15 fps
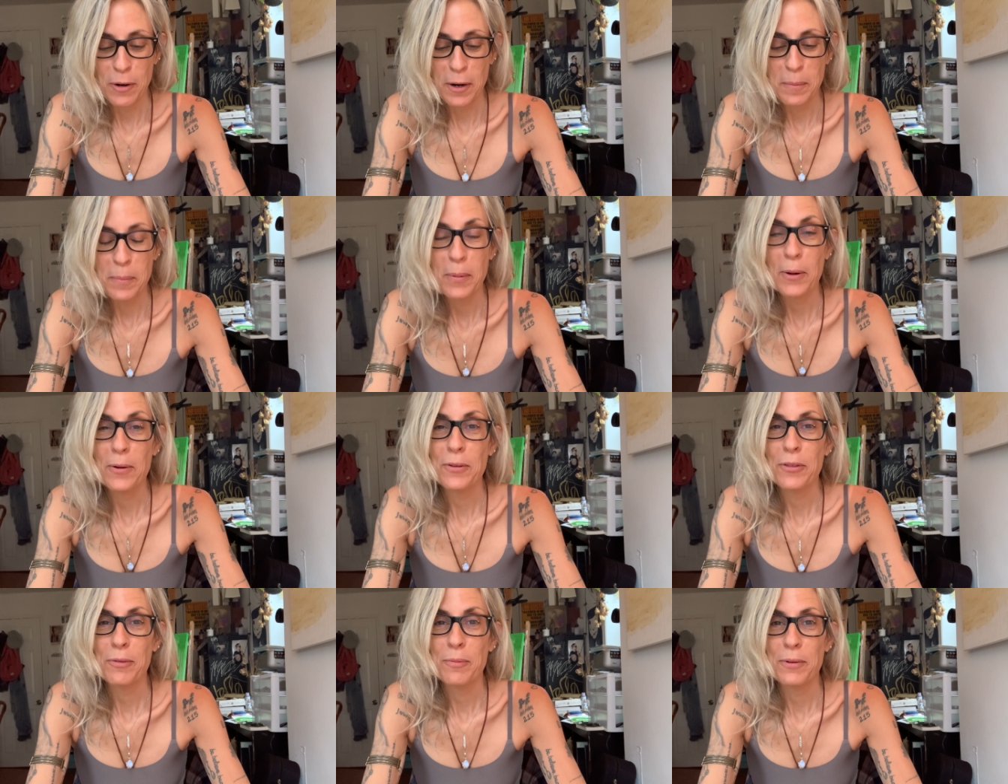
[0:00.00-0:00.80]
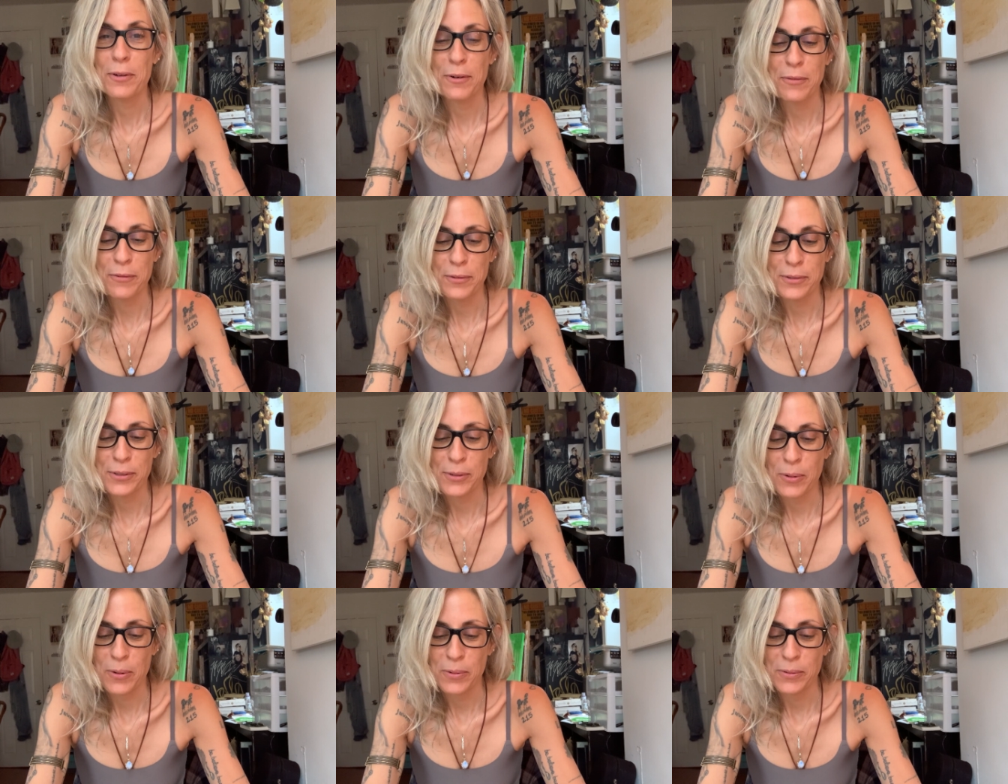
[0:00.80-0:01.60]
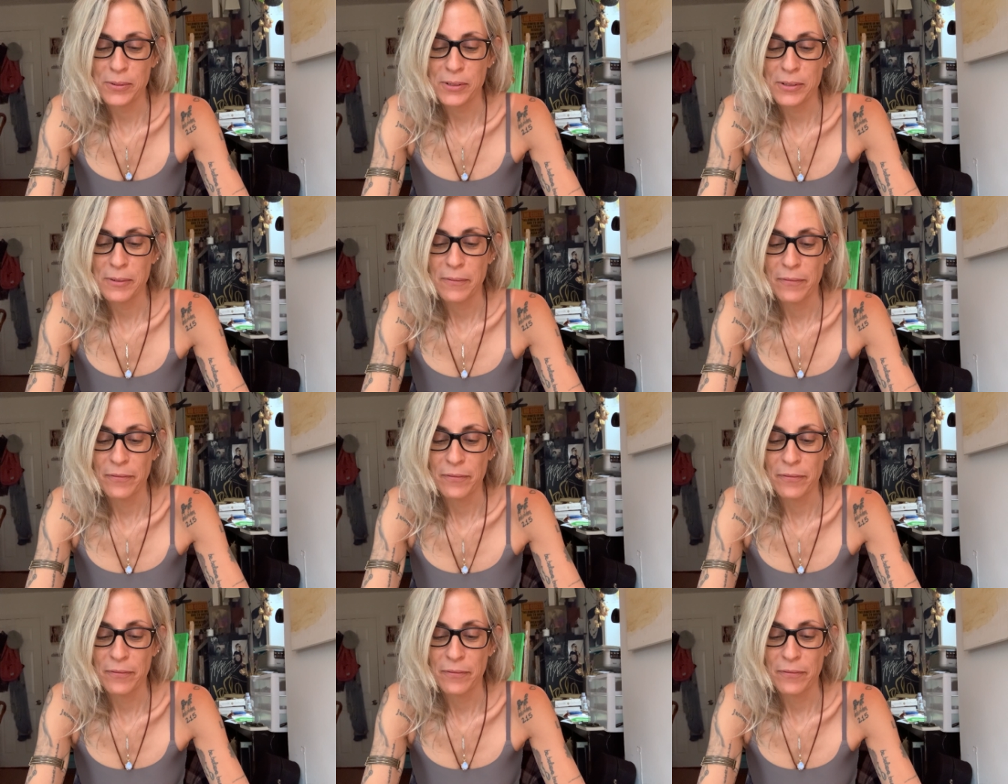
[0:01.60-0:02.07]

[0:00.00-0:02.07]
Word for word: are both beautiful souls.